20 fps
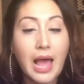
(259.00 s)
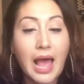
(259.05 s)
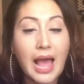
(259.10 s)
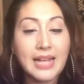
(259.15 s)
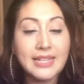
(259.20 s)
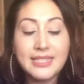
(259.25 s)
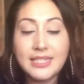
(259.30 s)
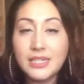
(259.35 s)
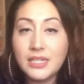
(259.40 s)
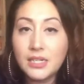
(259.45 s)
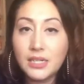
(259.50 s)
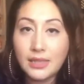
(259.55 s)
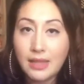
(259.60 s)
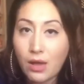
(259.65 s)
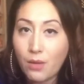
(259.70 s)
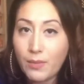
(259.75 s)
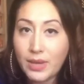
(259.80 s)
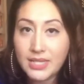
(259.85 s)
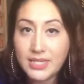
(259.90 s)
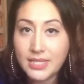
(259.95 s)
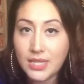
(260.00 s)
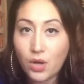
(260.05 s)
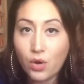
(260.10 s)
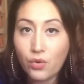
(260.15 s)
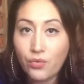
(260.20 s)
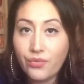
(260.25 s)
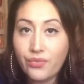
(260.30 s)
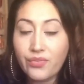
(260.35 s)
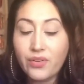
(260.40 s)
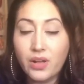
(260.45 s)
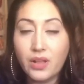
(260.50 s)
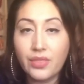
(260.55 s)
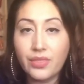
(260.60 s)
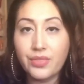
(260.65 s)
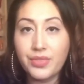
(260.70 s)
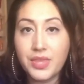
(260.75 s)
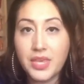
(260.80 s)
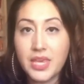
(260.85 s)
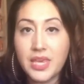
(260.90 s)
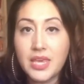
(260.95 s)
I didn't allow myself
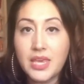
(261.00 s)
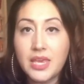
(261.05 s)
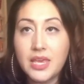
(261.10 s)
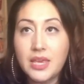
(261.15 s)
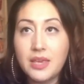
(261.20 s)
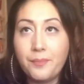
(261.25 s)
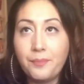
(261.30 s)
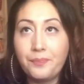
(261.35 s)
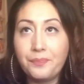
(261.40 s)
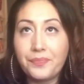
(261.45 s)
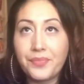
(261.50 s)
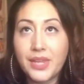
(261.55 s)
the